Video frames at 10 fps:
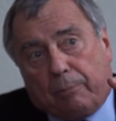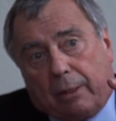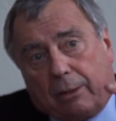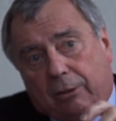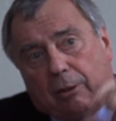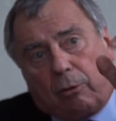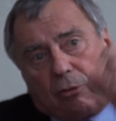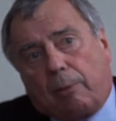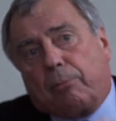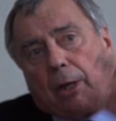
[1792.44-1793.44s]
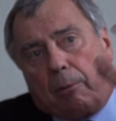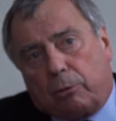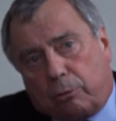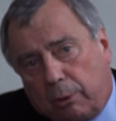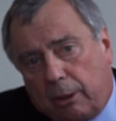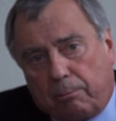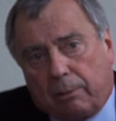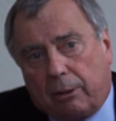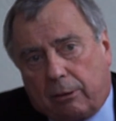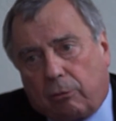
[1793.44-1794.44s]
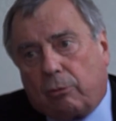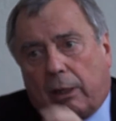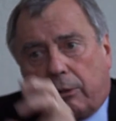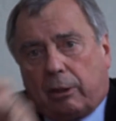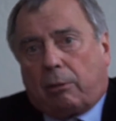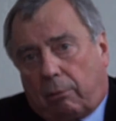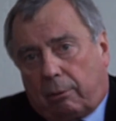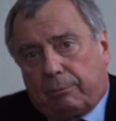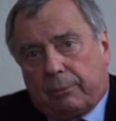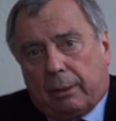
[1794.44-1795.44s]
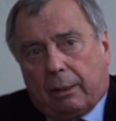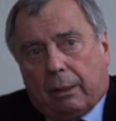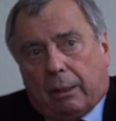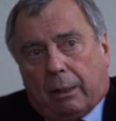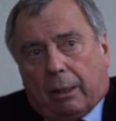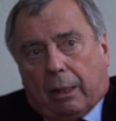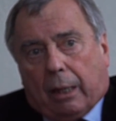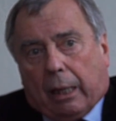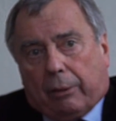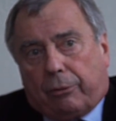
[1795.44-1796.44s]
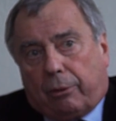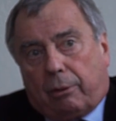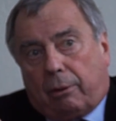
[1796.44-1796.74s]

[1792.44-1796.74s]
it is at the same time a dream and it is an ideal. And